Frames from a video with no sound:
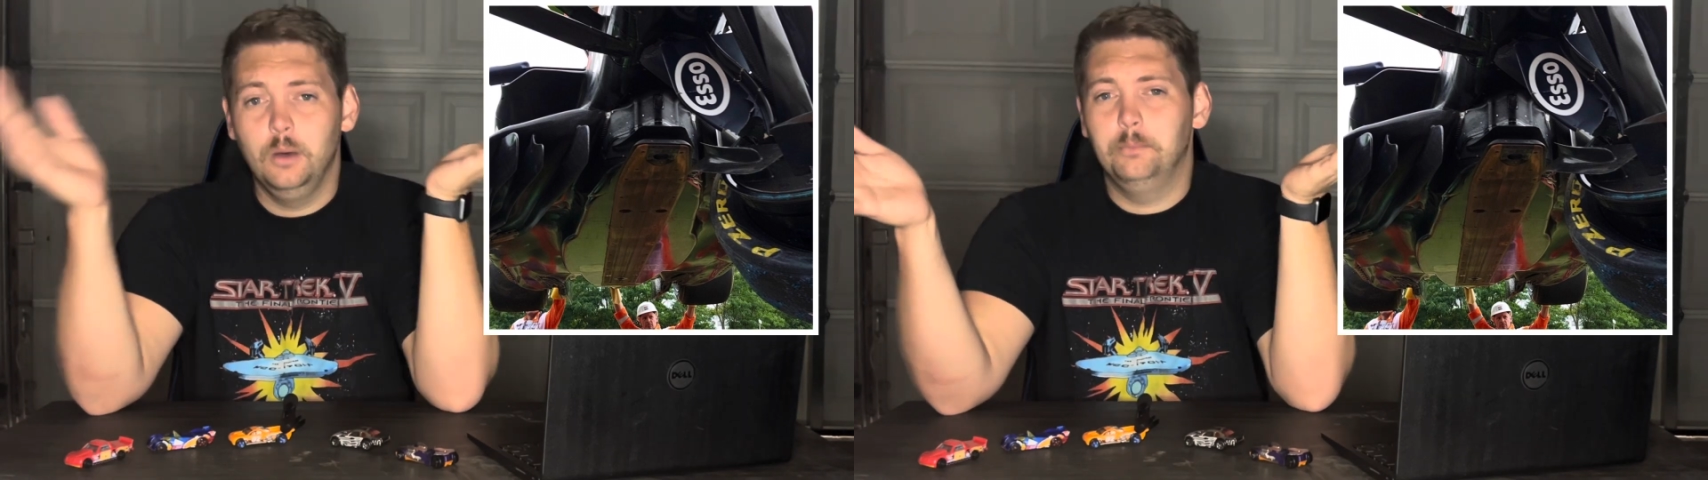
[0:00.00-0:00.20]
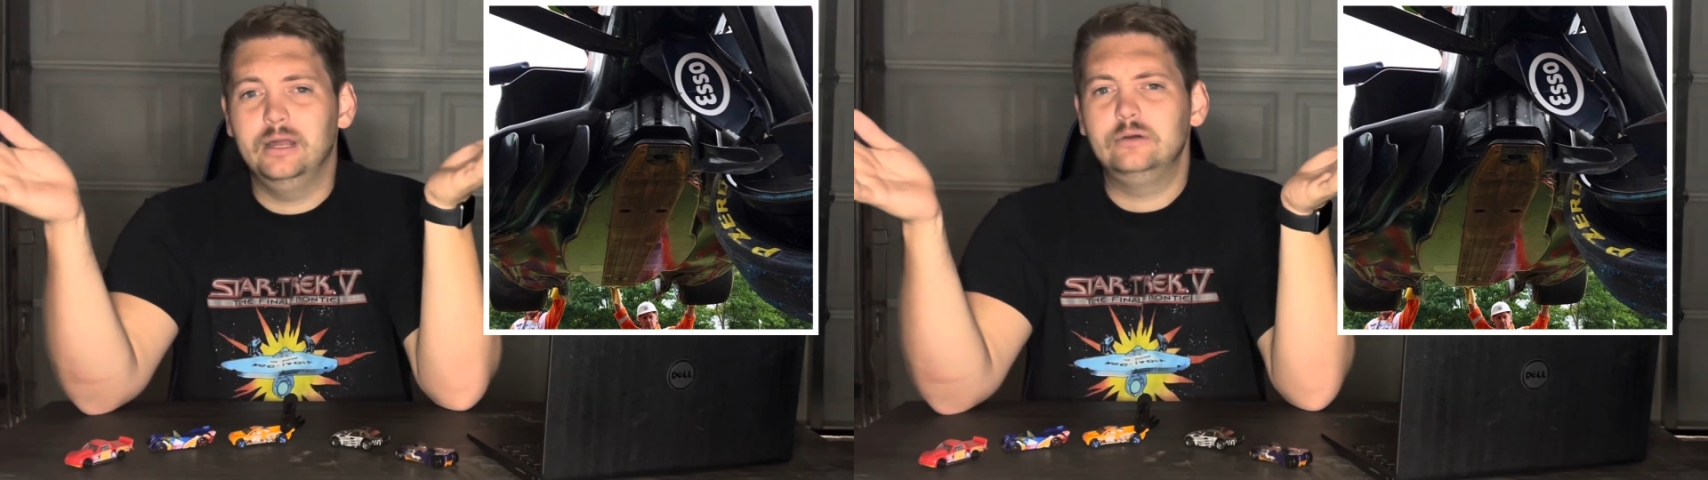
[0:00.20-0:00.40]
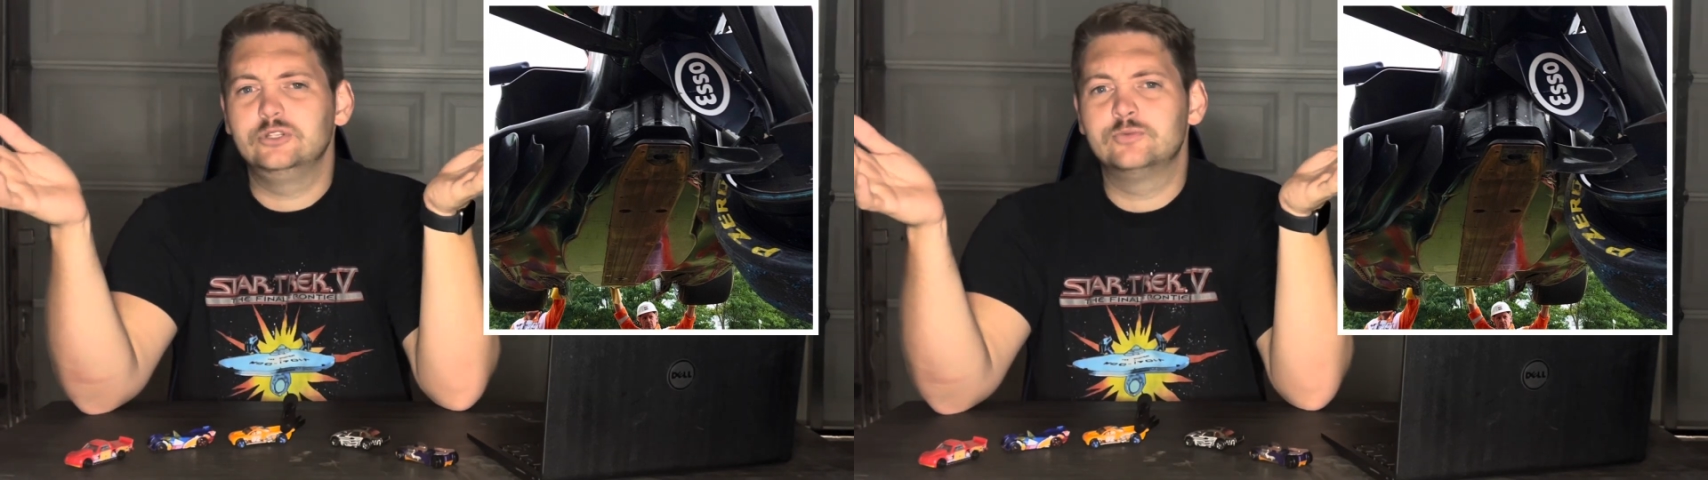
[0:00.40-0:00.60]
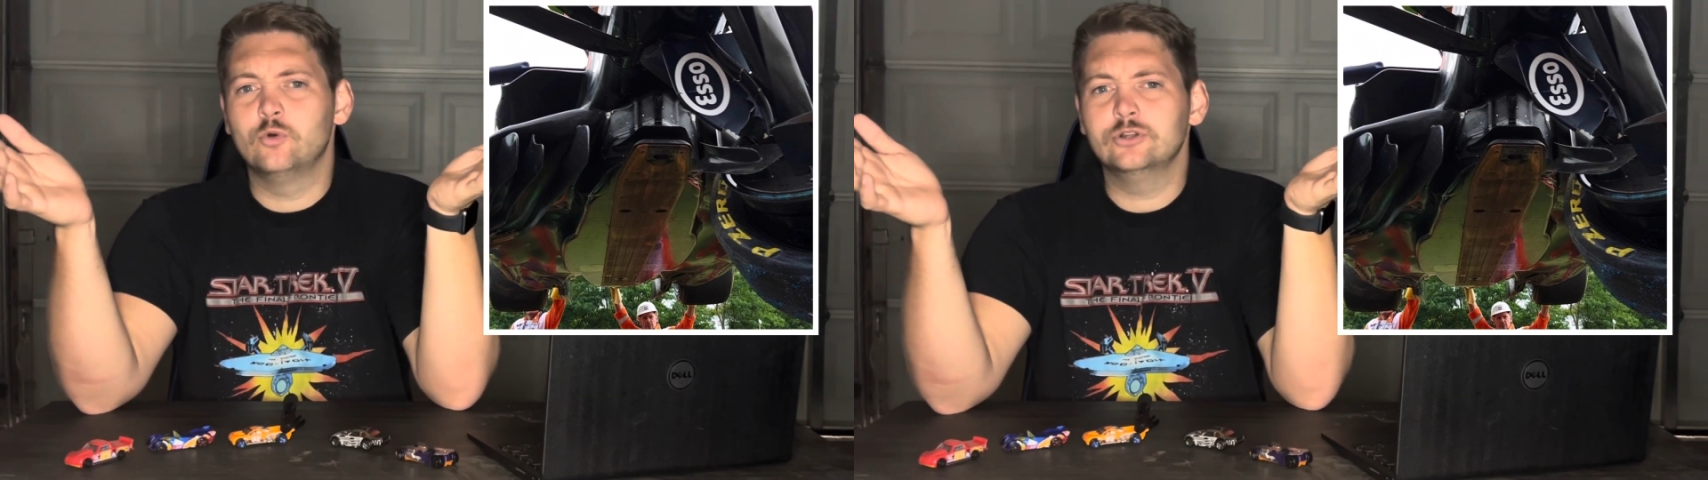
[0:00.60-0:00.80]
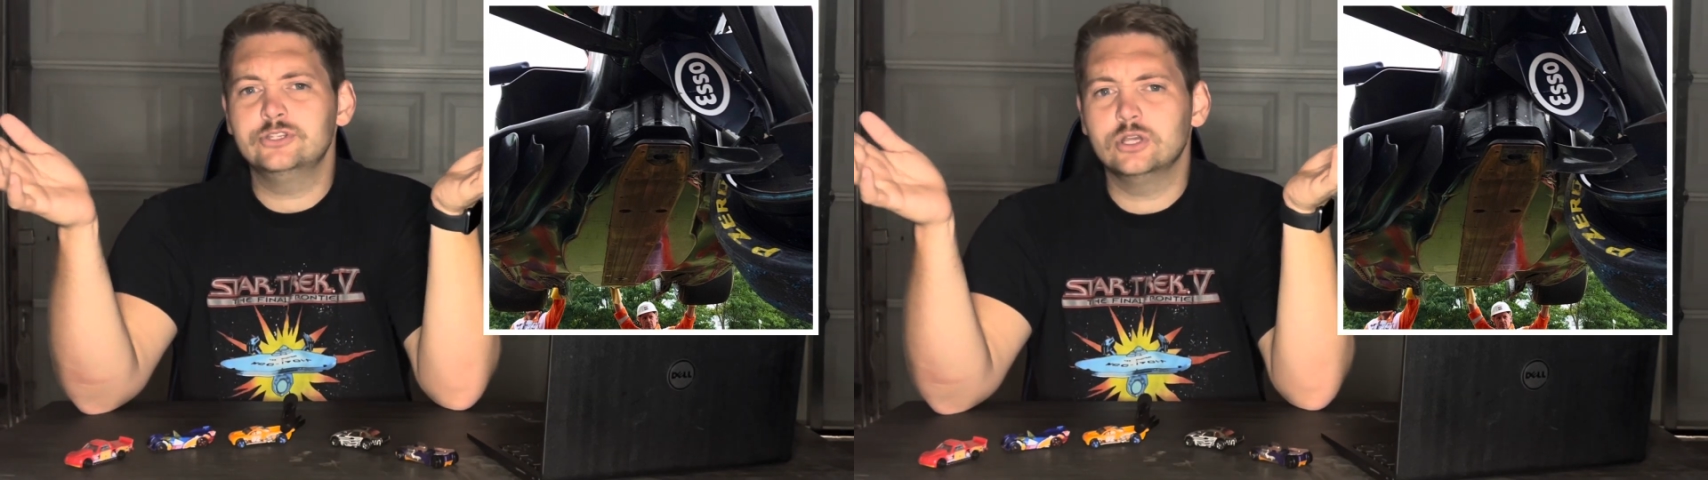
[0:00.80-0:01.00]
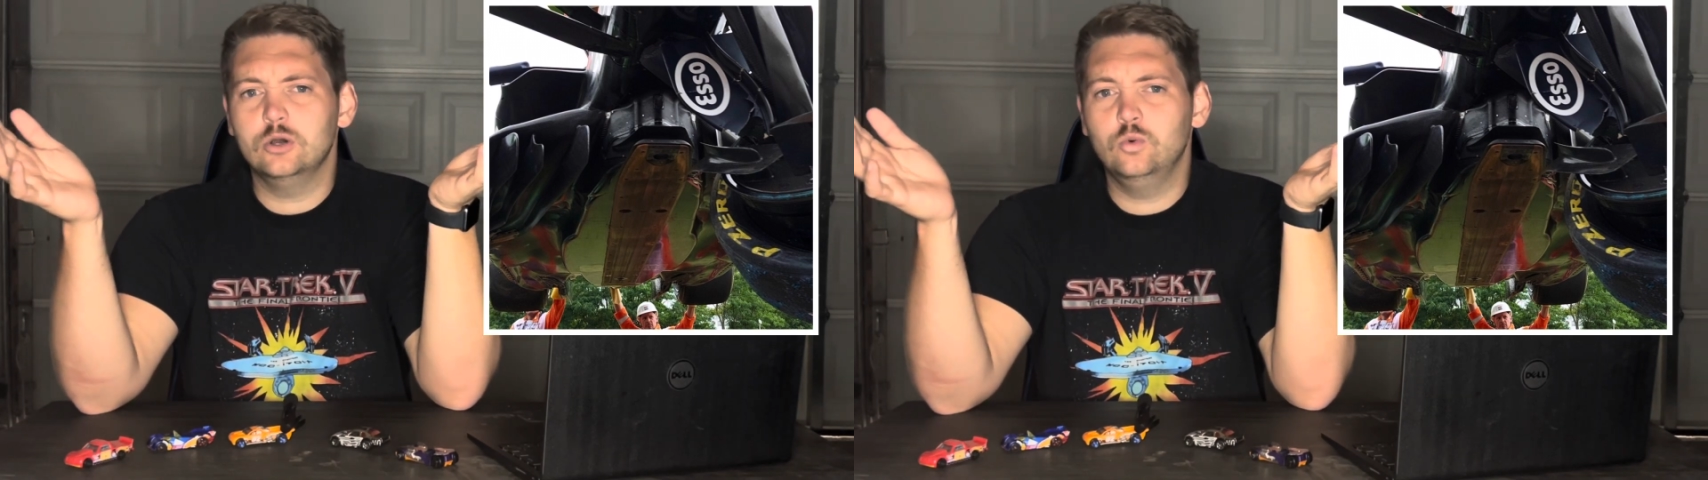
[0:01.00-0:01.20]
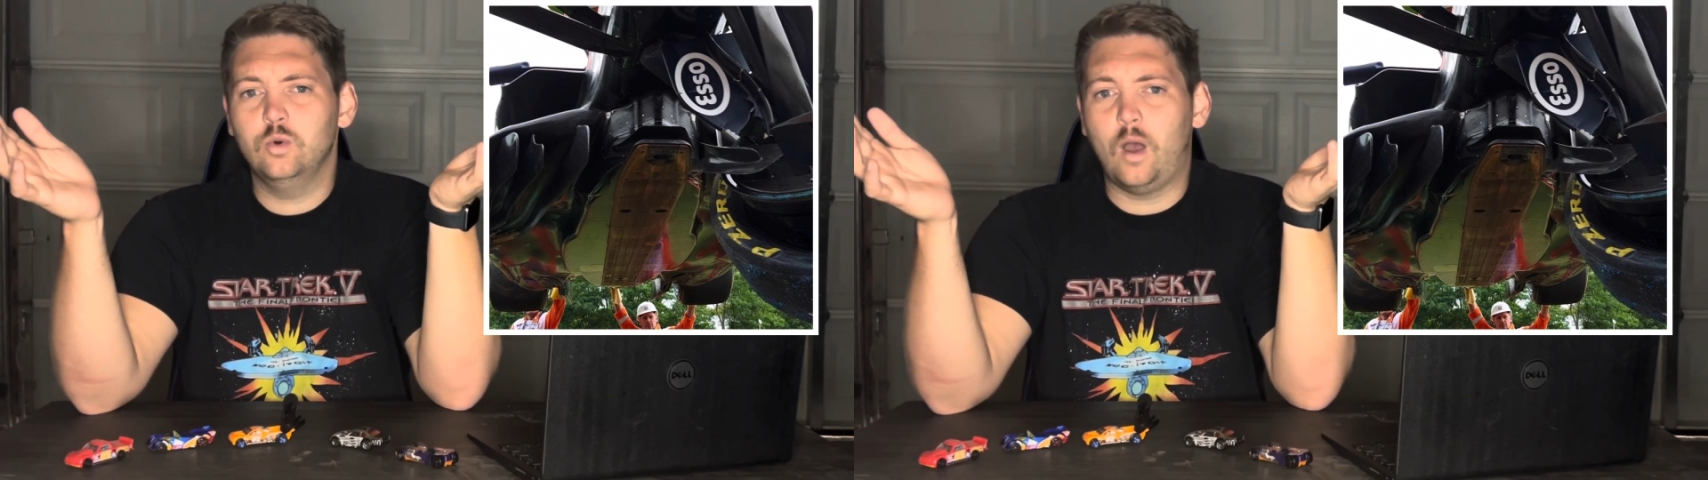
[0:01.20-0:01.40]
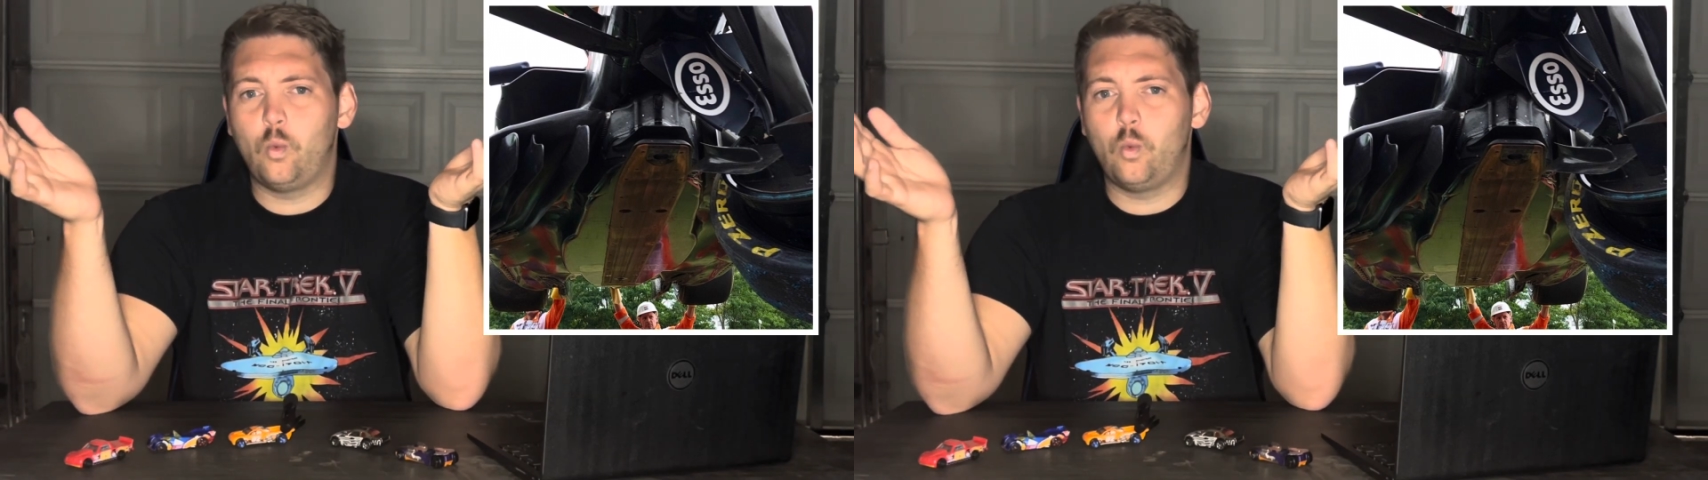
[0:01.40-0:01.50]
But it was more so